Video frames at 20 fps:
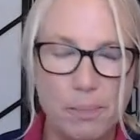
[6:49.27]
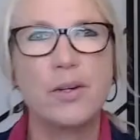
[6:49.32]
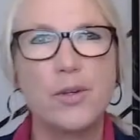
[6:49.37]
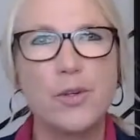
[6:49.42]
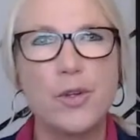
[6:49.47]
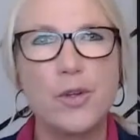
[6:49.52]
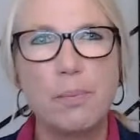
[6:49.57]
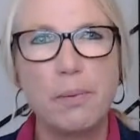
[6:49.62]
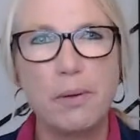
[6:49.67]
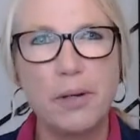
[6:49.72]

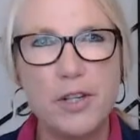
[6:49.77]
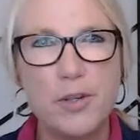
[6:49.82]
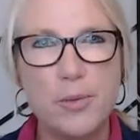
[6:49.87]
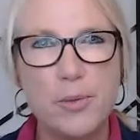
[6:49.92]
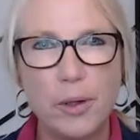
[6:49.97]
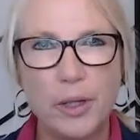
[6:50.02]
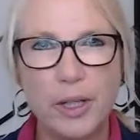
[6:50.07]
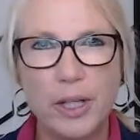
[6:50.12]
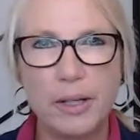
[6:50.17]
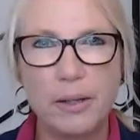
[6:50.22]
So the body's
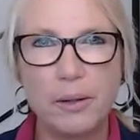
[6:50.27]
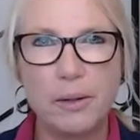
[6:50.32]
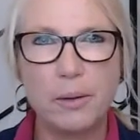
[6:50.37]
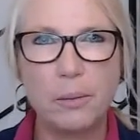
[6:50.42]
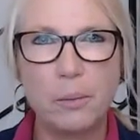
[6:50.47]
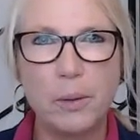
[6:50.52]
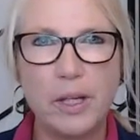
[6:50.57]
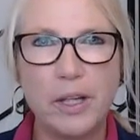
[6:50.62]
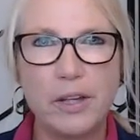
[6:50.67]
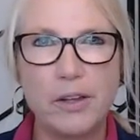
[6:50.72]
working
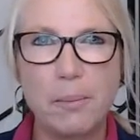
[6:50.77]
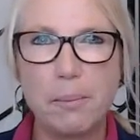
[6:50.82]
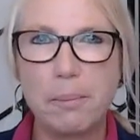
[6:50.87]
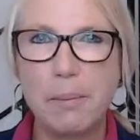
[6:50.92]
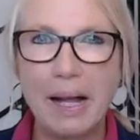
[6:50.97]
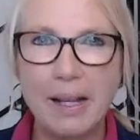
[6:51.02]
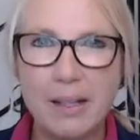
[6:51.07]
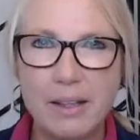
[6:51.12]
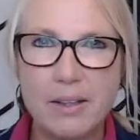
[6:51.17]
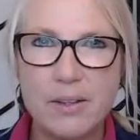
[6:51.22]
with
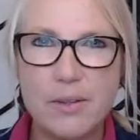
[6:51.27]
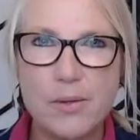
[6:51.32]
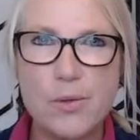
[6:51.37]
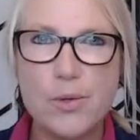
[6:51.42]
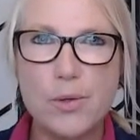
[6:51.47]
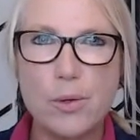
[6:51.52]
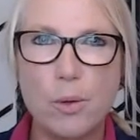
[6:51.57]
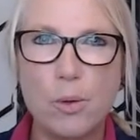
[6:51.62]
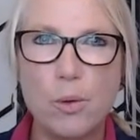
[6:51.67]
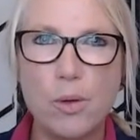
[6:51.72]

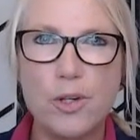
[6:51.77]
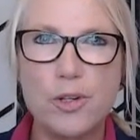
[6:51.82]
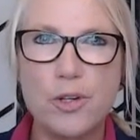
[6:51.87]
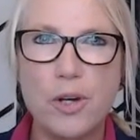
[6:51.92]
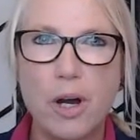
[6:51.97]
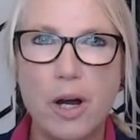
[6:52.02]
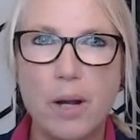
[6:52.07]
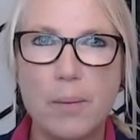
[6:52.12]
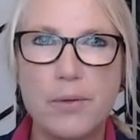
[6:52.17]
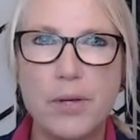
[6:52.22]
balance all the
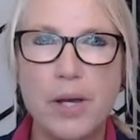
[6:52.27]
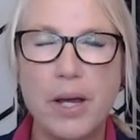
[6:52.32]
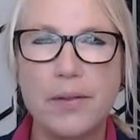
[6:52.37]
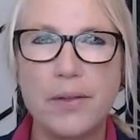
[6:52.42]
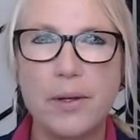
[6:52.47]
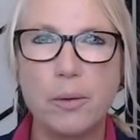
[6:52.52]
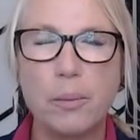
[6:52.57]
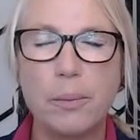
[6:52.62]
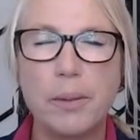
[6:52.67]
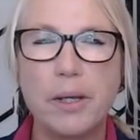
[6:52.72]
time, and
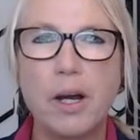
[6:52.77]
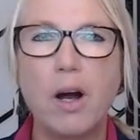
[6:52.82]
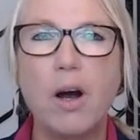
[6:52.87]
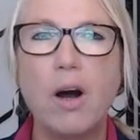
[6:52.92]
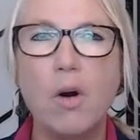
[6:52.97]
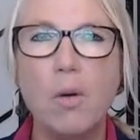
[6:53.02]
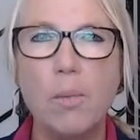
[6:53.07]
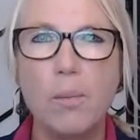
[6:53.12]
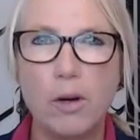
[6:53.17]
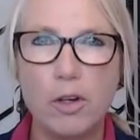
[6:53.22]
there will be a
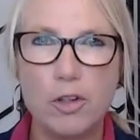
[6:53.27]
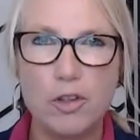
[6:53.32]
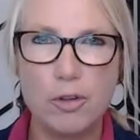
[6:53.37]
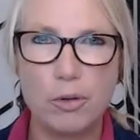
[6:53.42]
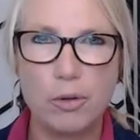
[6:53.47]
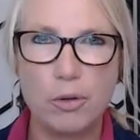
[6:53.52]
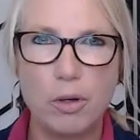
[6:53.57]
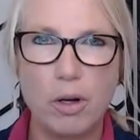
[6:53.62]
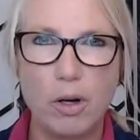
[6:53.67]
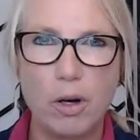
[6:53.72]
whole
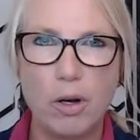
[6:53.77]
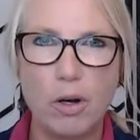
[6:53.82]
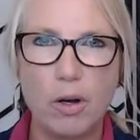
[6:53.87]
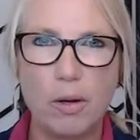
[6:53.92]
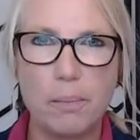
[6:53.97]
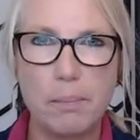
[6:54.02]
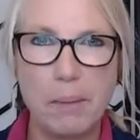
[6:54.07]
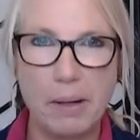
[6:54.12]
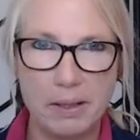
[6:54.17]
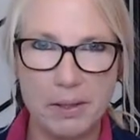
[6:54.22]
module
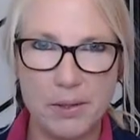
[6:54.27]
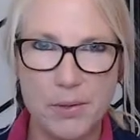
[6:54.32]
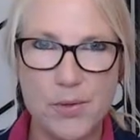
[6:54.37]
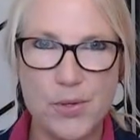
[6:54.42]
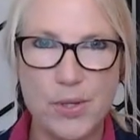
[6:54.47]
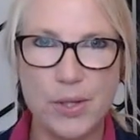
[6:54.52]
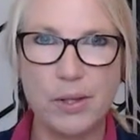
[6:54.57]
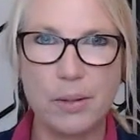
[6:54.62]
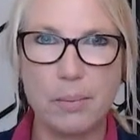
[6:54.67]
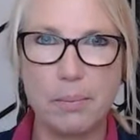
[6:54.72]
on
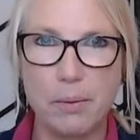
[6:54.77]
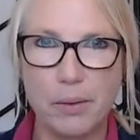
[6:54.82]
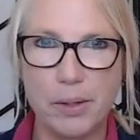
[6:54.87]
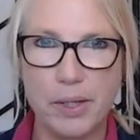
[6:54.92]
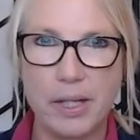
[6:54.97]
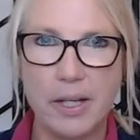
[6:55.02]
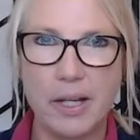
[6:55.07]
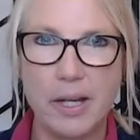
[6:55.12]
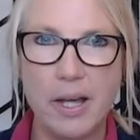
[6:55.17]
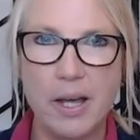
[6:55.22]
balancing the
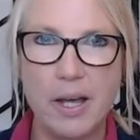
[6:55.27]
body.